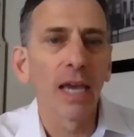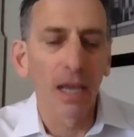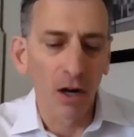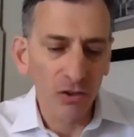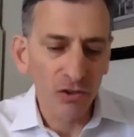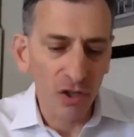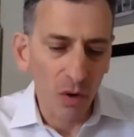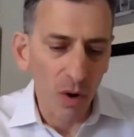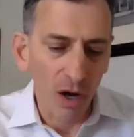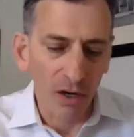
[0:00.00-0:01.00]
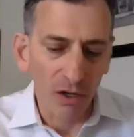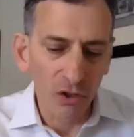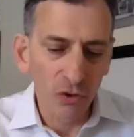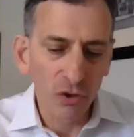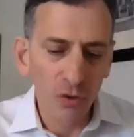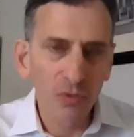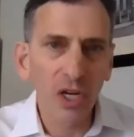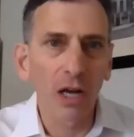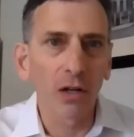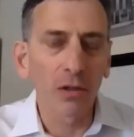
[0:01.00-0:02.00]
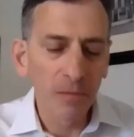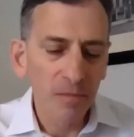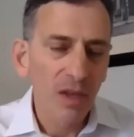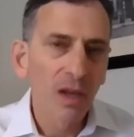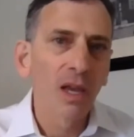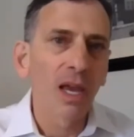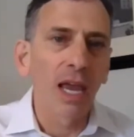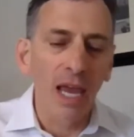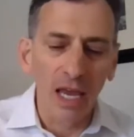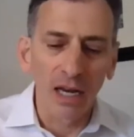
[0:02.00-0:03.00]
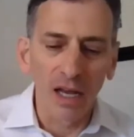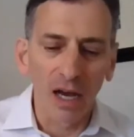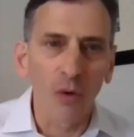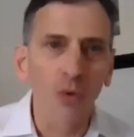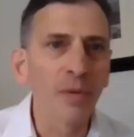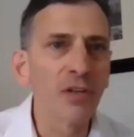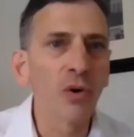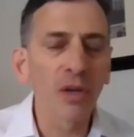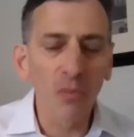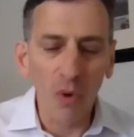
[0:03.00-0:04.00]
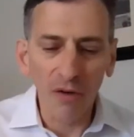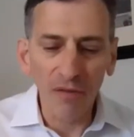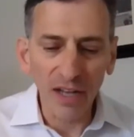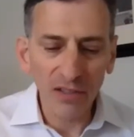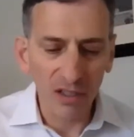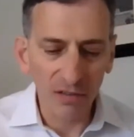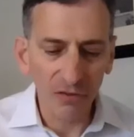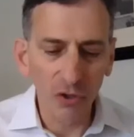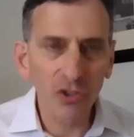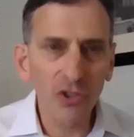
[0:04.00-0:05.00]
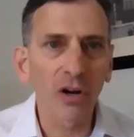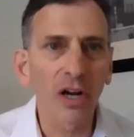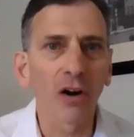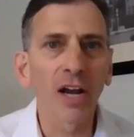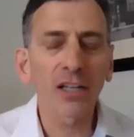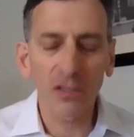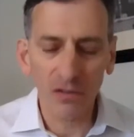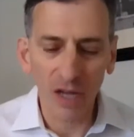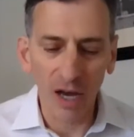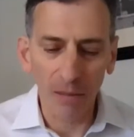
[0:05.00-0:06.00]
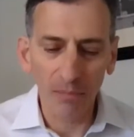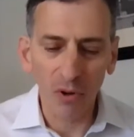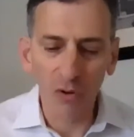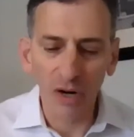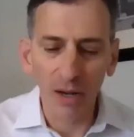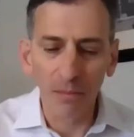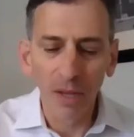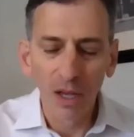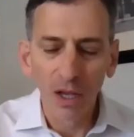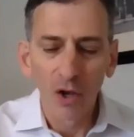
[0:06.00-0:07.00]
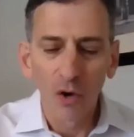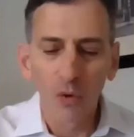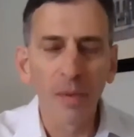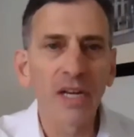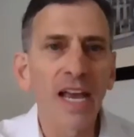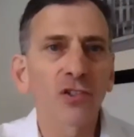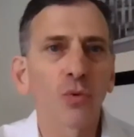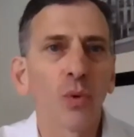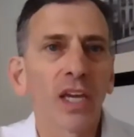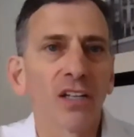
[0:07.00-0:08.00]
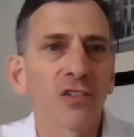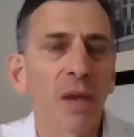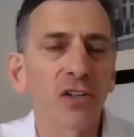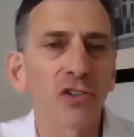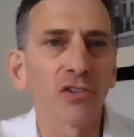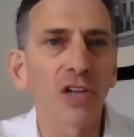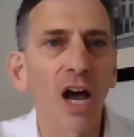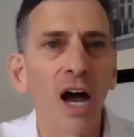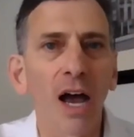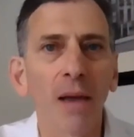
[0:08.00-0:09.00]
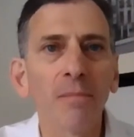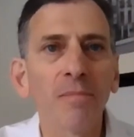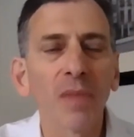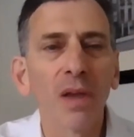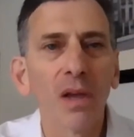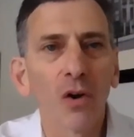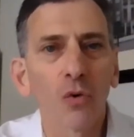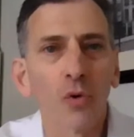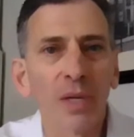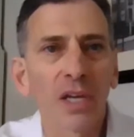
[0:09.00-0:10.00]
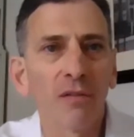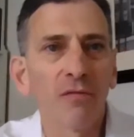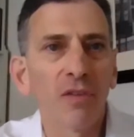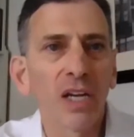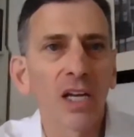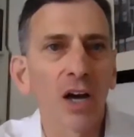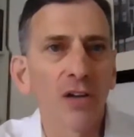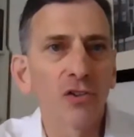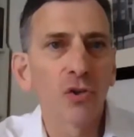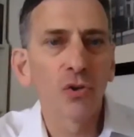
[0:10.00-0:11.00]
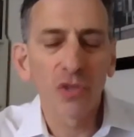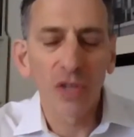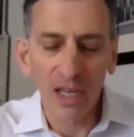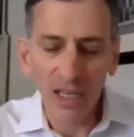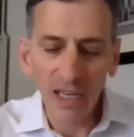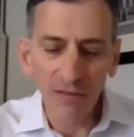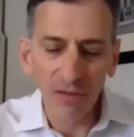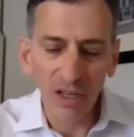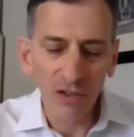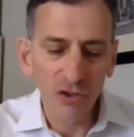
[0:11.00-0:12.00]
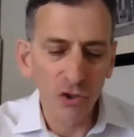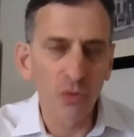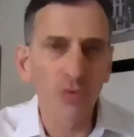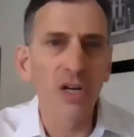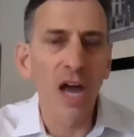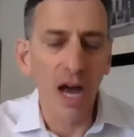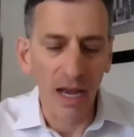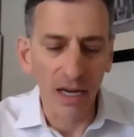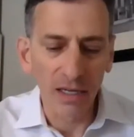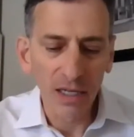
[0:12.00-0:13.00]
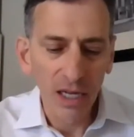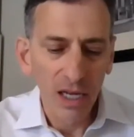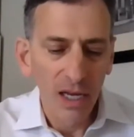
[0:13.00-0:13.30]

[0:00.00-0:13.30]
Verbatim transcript: and also on our YouTube channel. And uh, we'll be doing more events in the future. And our next uh, program will be next week at a special time. We'll be convening on Tuesday evening, June 9,